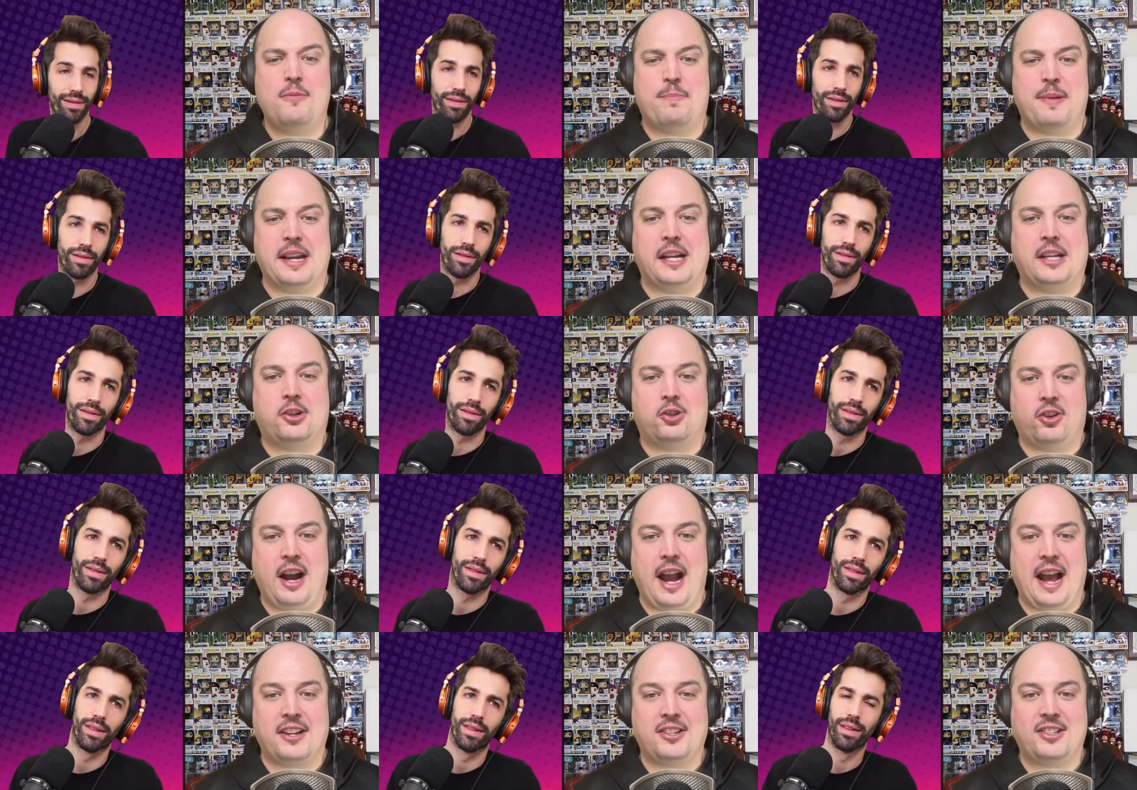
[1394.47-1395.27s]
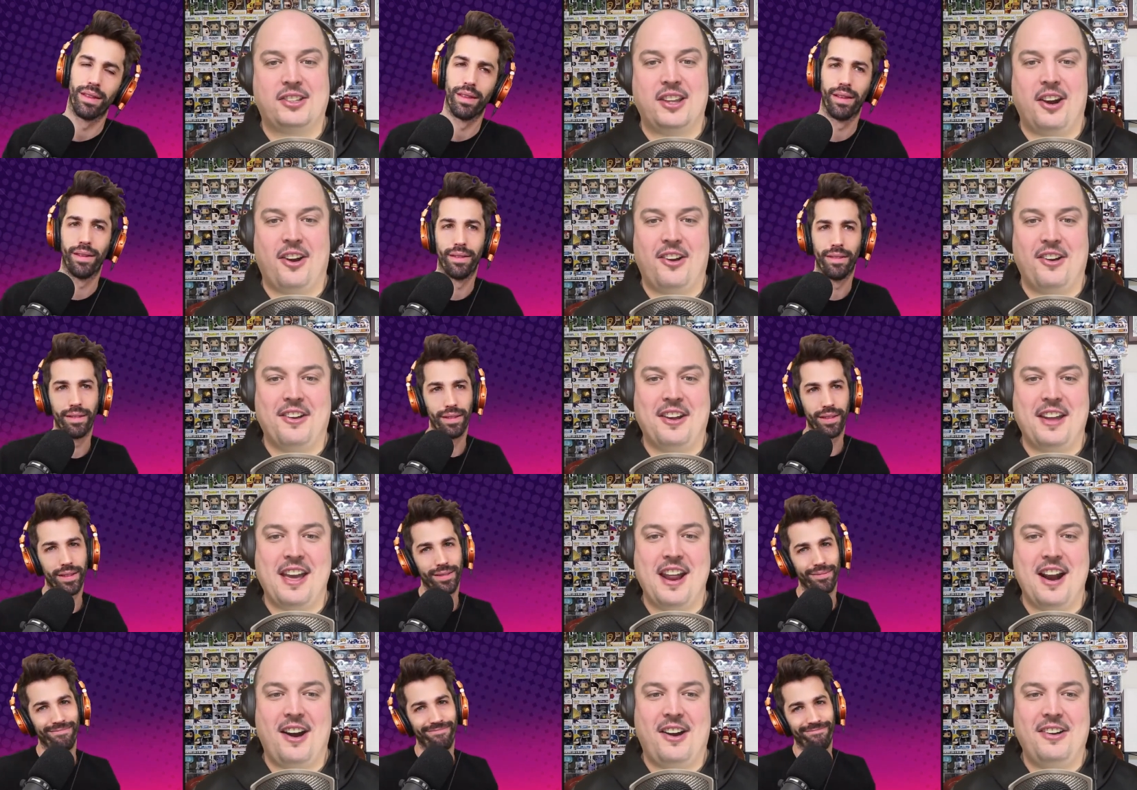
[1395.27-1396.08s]
Speaker 1: be crass, though. You
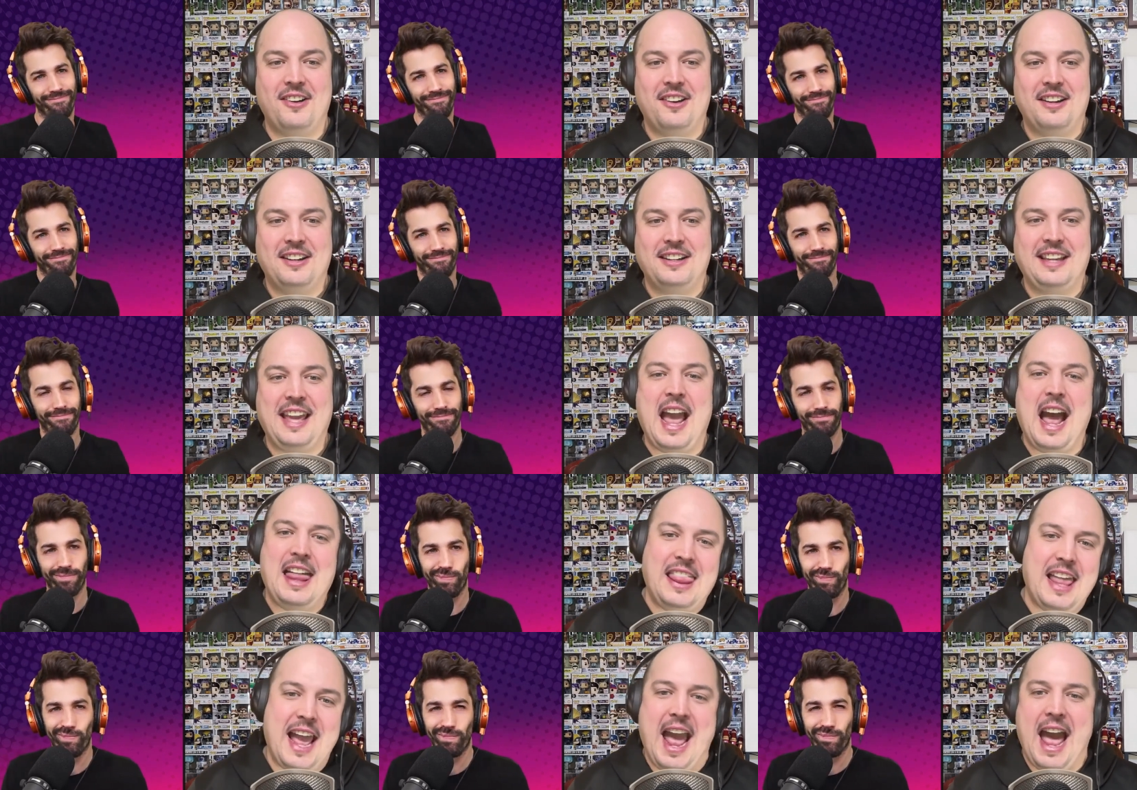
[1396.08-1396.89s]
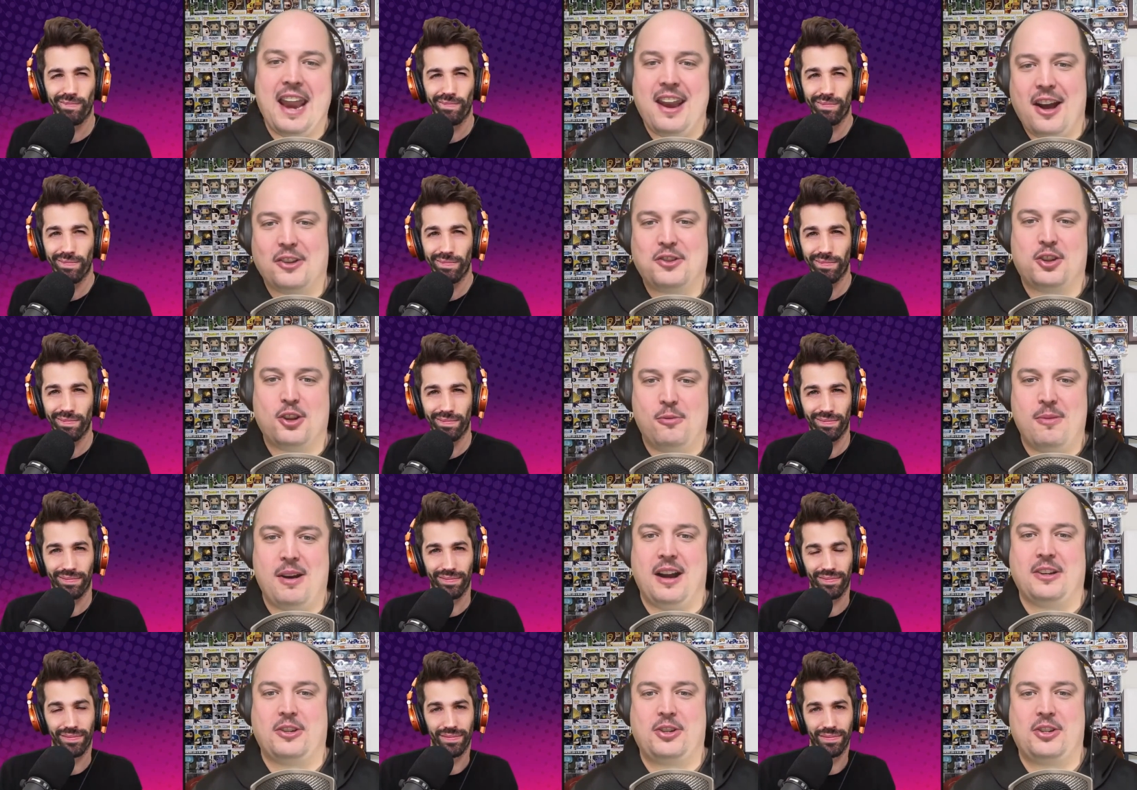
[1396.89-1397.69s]
know, Cat in the Hat, not so
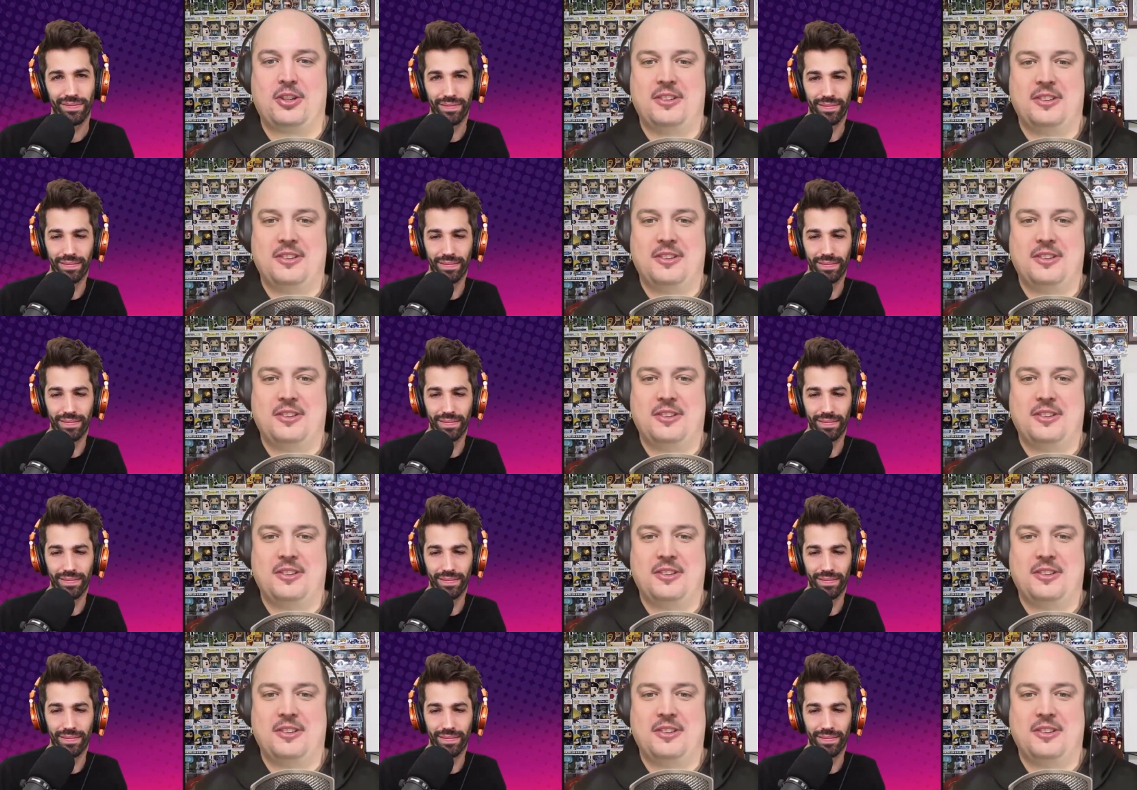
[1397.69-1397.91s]
much.